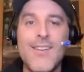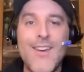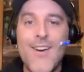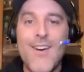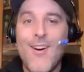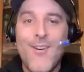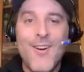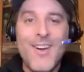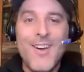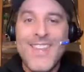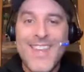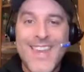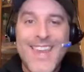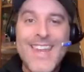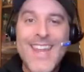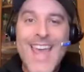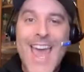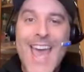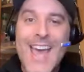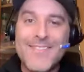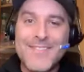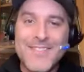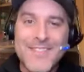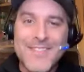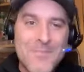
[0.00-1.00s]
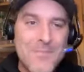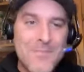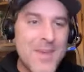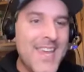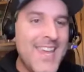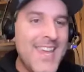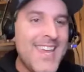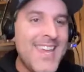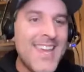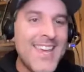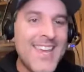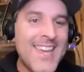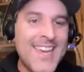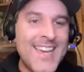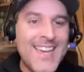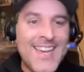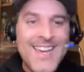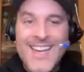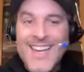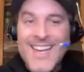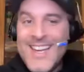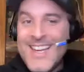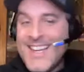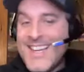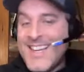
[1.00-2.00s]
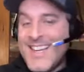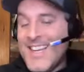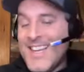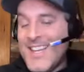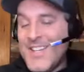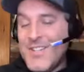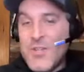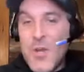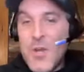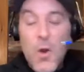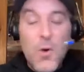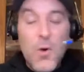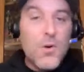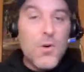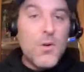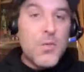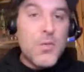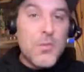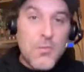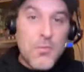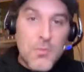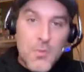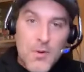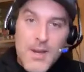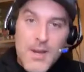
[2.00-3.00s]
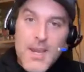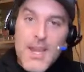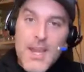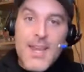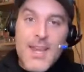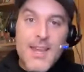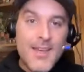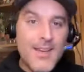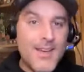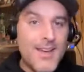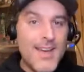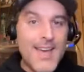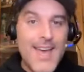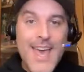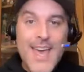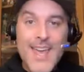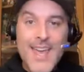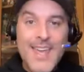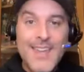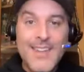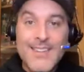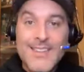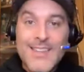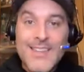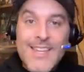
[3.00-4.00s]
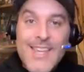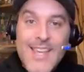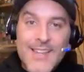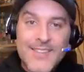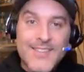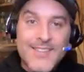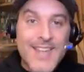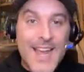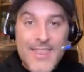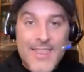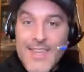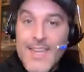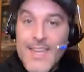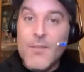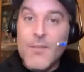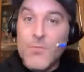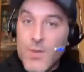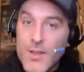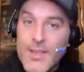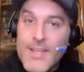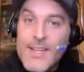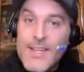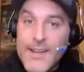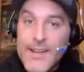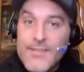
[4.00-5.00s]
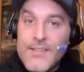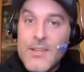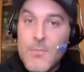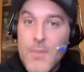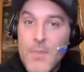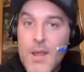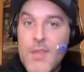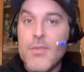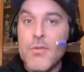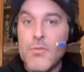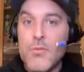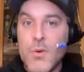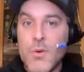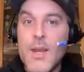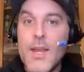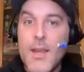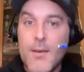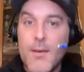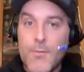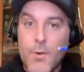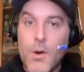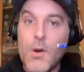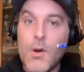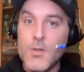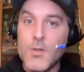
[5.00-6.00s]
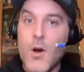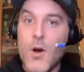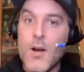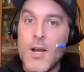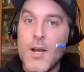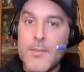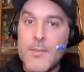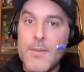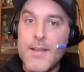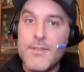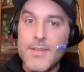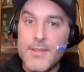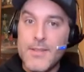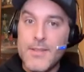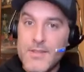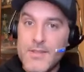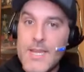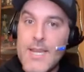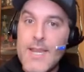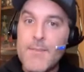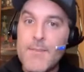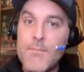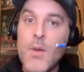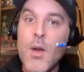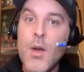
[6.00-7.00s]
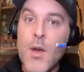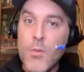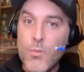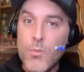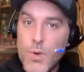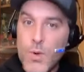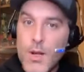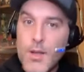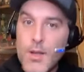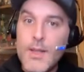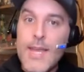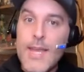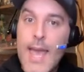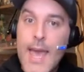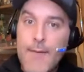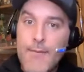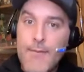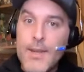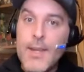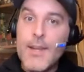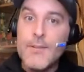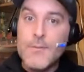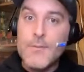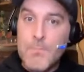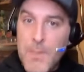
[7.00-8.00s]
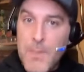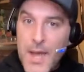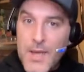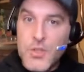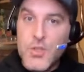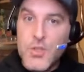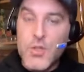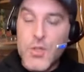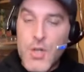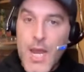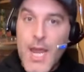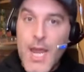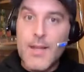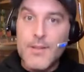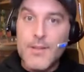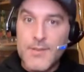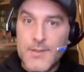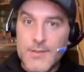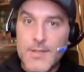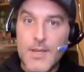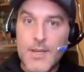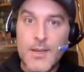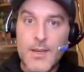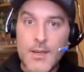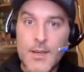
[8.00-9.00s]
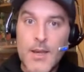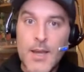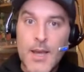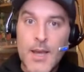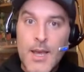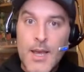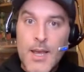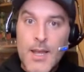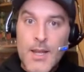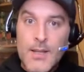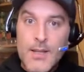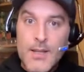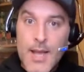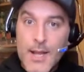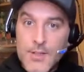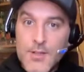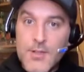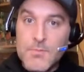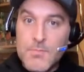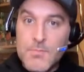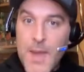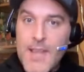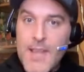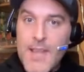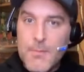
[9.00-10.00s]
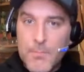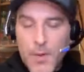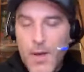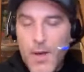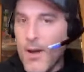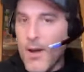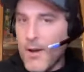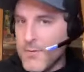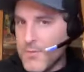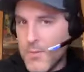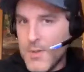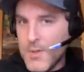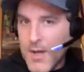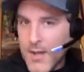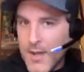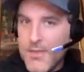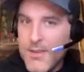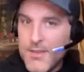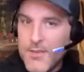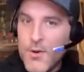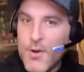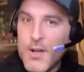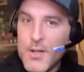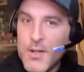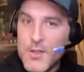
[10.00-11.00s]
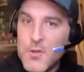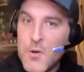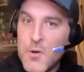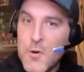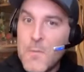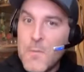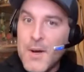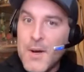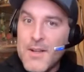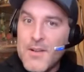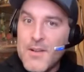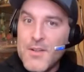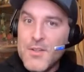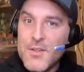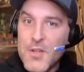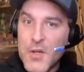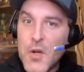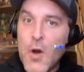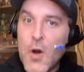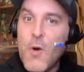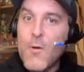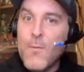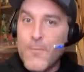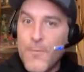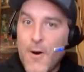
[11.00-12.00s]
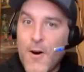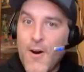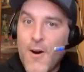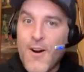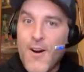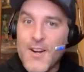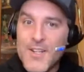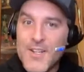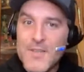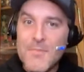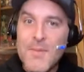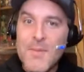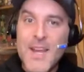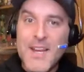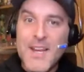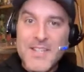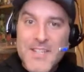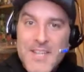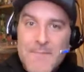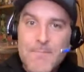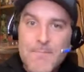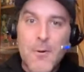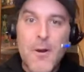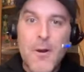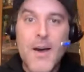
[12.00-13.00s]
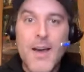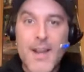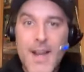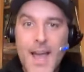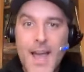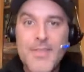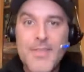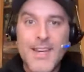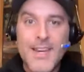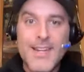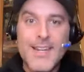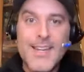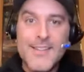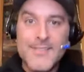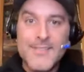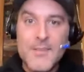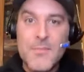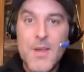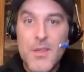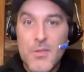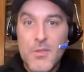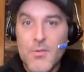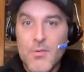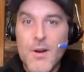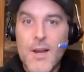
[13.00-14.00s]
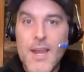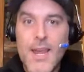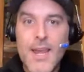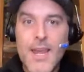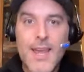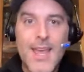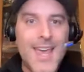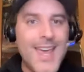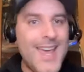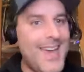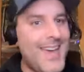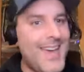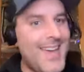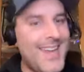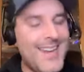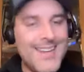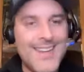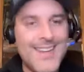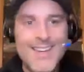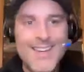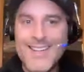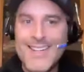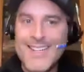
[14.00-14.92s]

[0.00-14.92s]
You know, it, it has to be two or three uh, at least. I think it really needs to be three if we were talking about this team really having its best chance to not just make the playoffs, which I think they're going to do, but to go far and to make a deep run. I think it needs to be three. And